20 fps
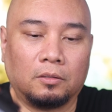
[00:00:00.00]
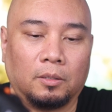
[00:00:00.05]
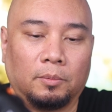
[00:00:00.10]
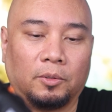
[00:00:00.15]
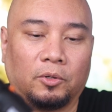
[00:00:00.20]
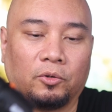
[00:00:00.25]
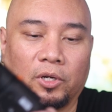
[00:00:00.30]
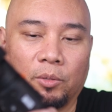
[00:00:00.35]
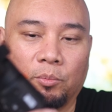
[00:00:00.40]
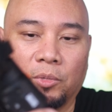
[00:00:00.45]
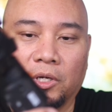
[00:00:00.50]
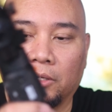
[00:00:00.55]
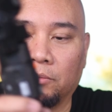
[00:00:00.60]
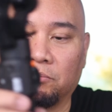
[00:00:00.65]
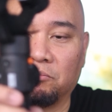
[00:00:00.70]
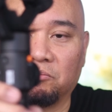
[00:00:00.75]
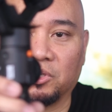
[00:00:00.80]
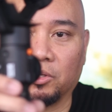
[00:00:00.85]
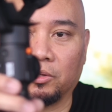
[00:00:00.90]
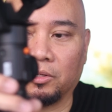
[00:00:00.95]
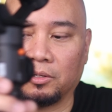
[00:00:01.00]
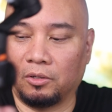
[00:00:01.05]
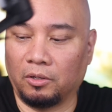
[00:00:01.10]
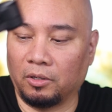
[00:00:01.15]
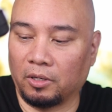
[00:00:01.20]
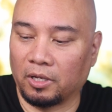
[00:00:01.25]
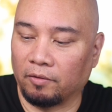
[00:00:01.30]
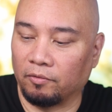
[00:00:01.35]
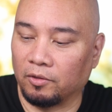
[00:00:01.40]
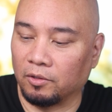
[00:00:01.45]
the tripod so that you
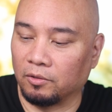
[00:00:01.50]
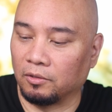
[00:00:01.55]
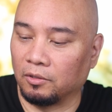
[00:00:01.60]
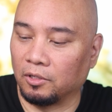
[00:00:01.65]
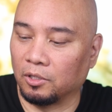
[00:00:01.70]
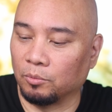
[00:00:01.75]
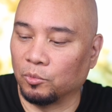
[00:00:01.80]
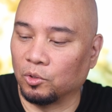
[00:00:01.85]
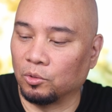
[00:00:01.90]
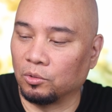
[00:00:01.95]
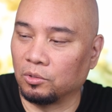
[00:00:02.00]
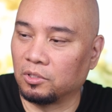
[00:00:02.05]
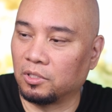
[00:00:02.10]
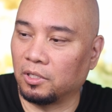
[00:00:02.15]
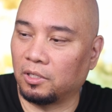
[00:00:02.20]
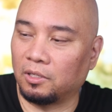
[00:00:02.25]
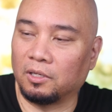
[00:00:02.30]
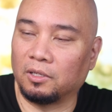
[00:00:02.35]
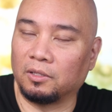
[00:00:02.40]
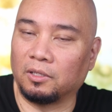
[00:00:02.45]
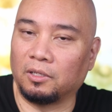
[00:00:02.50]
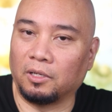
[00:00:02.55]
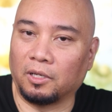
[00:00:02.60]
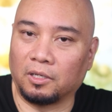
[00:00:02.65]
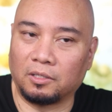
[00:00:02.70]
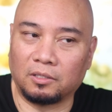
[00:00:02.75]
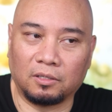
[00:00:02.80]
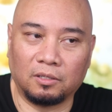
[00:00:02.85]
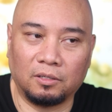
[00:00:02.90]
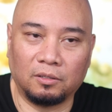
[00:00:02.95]
can have the gimbal sit on the
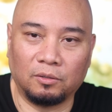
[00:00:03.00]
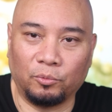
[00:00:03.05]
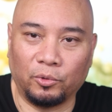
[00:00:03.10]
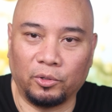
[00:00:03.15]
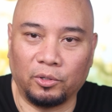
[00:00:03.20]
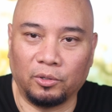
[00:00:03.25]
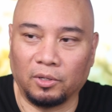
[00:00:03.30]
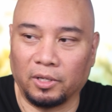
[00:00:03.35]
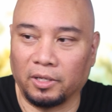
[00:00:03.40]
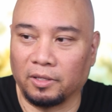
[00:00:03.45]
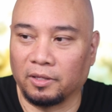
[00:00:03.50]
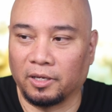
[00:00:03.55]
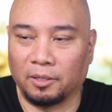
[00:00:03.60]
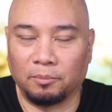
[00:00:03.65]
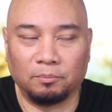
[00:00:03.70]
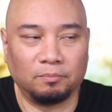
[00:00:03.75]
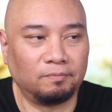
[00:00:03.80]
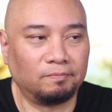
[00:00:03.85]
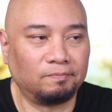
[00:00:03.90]
desk with you like that.